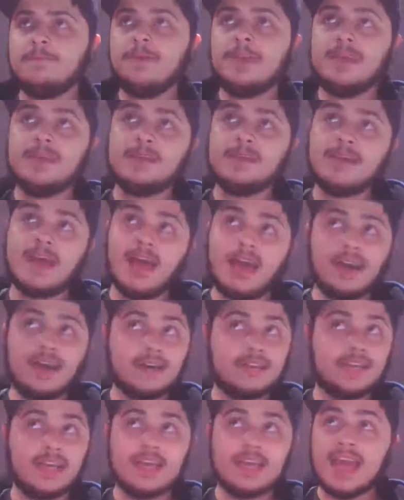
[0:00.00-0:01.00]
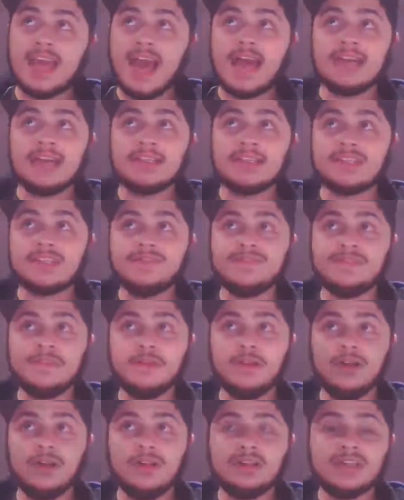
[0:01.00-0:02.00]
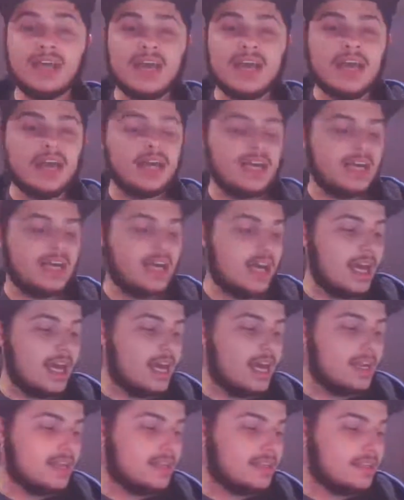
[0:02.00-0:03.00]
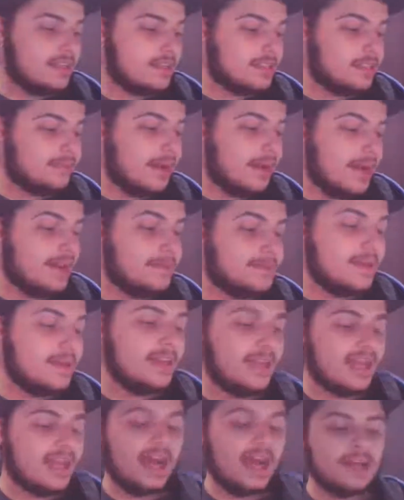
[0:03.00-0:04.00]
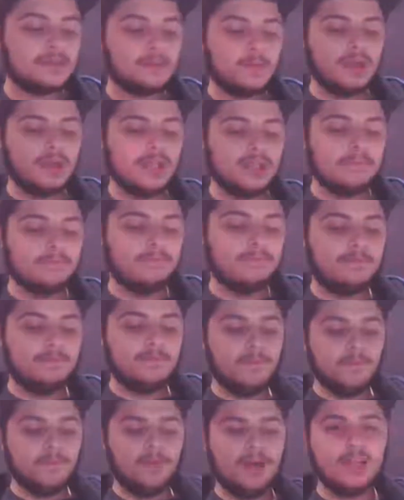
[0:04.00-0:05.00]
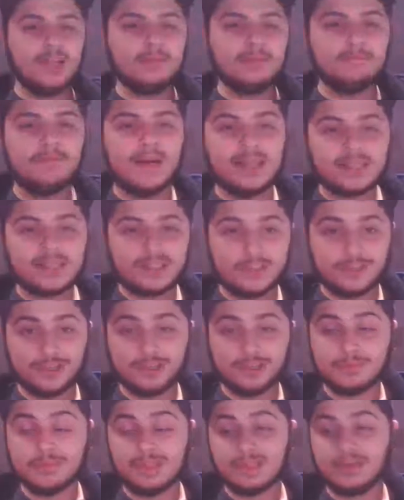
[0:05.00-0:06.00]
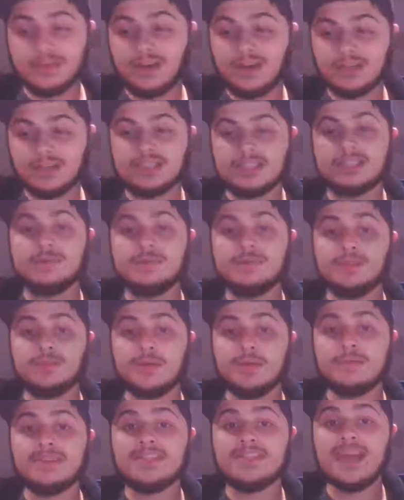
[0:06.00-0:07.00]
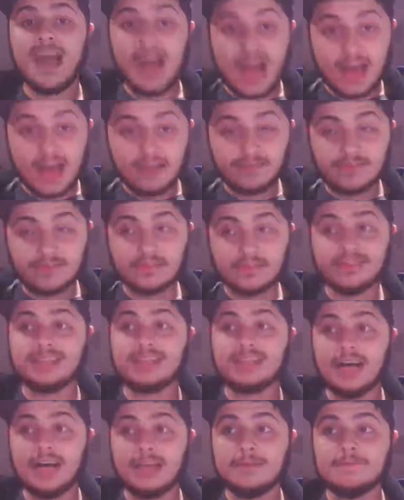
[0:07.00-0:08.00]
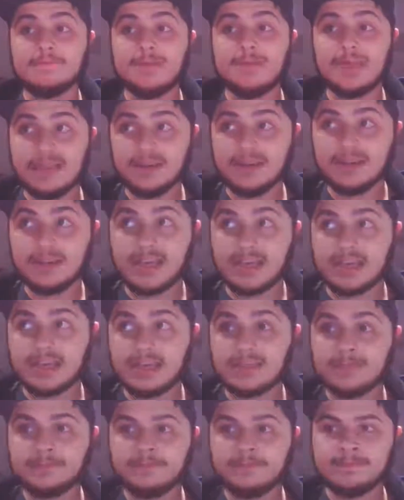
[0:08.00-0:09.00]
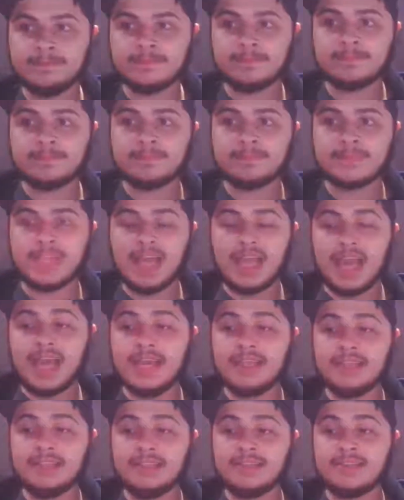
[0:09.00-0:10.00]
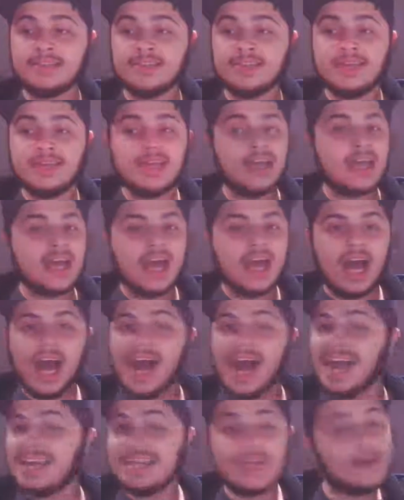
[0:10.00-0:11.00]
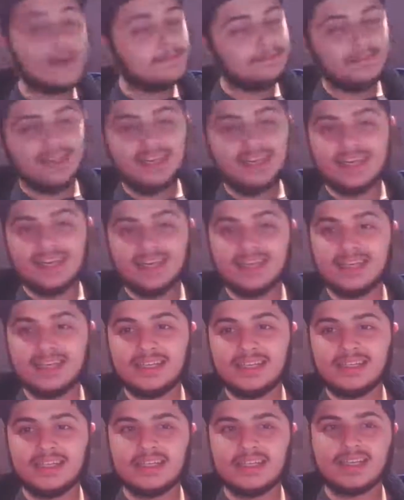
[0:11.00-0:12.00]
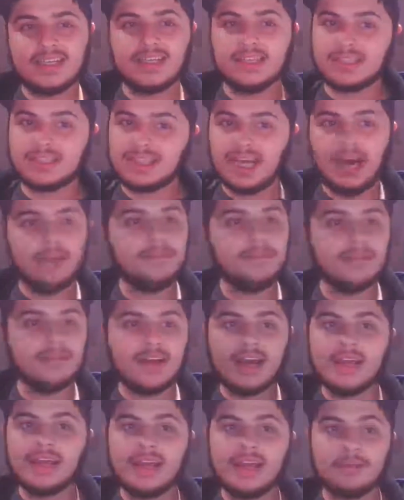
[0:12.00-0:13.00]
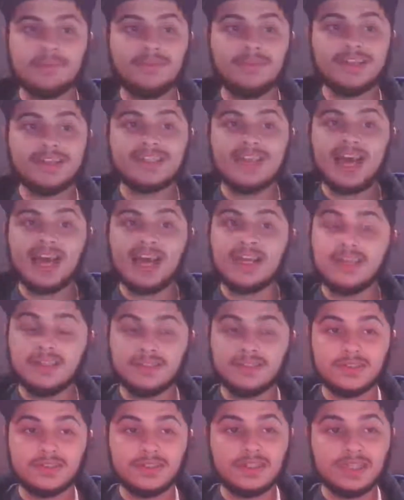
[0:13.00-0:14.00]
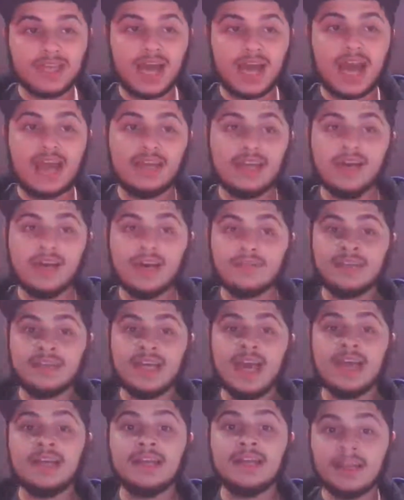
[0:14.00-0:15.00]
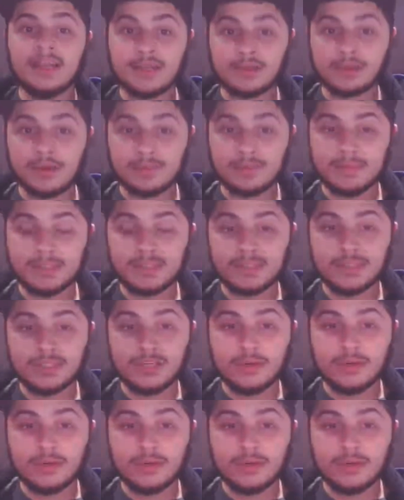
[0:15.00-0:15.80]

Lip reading: He has us fooled, and to my opinion, has one of the best Christmas songs that SpongeBob has ever done. Period. And I can't play it because copyright, and plus I don't have the editing equipment to